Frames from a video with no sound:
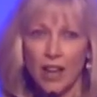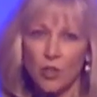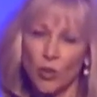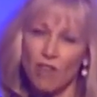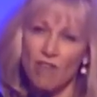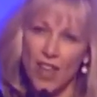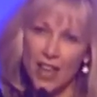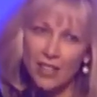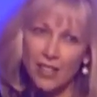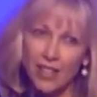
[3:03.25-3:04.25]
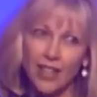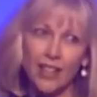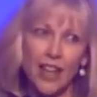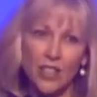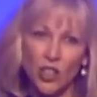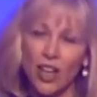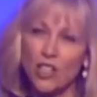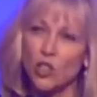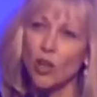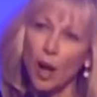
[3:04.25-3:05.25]
to invest in an
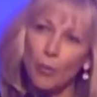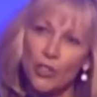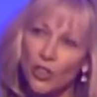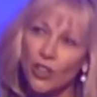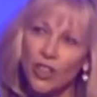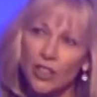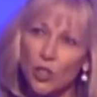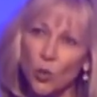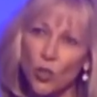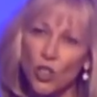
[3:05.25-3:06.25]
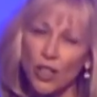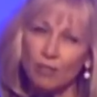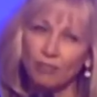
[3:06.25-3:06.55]
educational opportunity in Georgia.